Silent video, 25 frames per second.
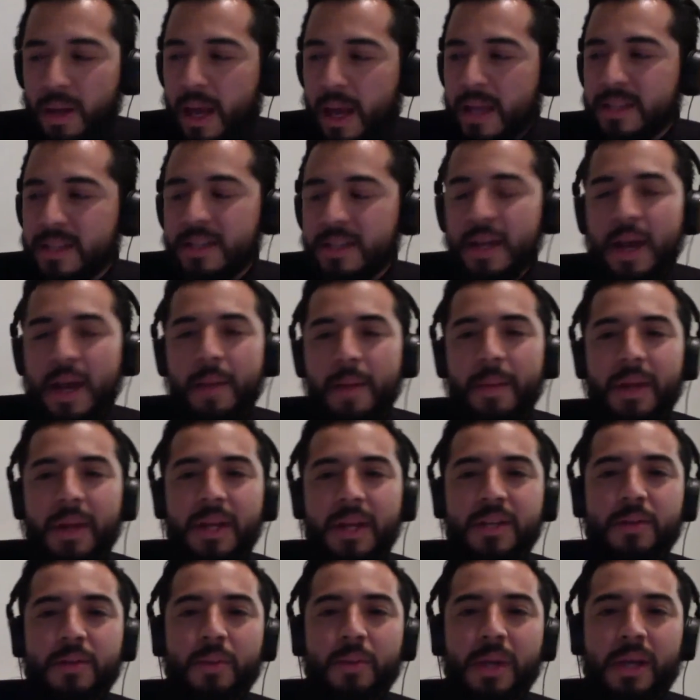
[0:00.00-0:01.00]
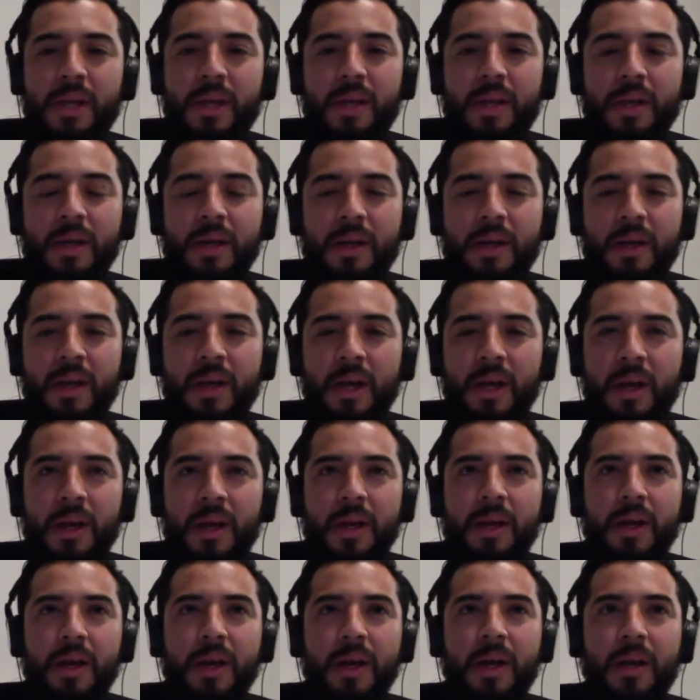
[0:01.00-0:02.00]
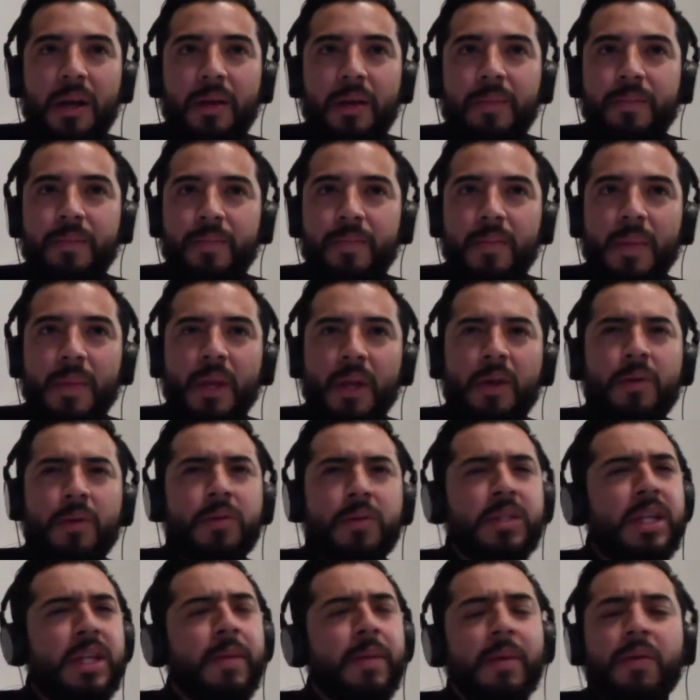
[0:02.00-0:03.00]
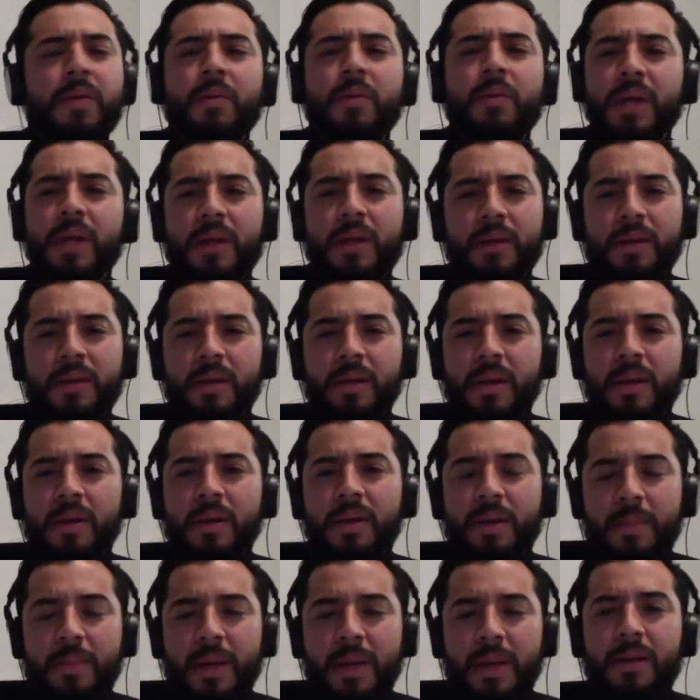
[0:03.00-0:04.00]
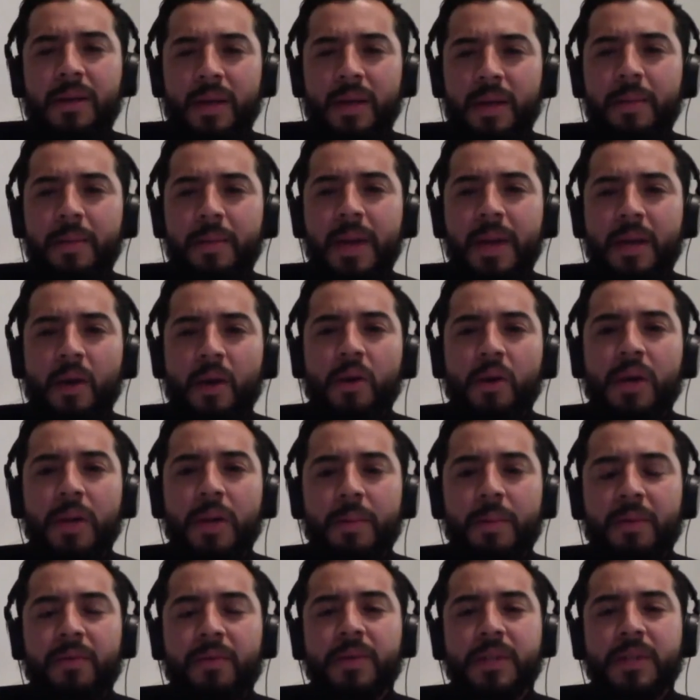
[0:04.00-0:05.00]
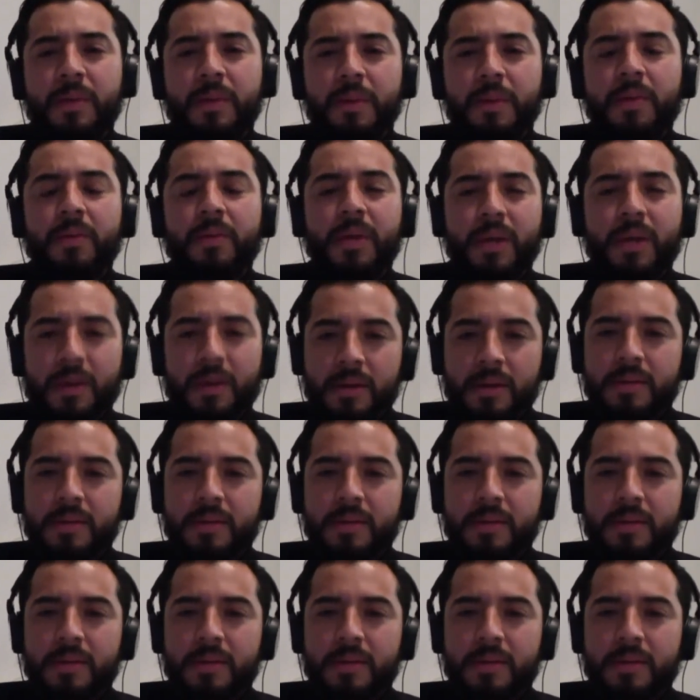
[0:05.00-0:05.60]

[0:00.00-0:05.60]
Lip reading: MLS week team of the week. He made goalkeeper for team of the week.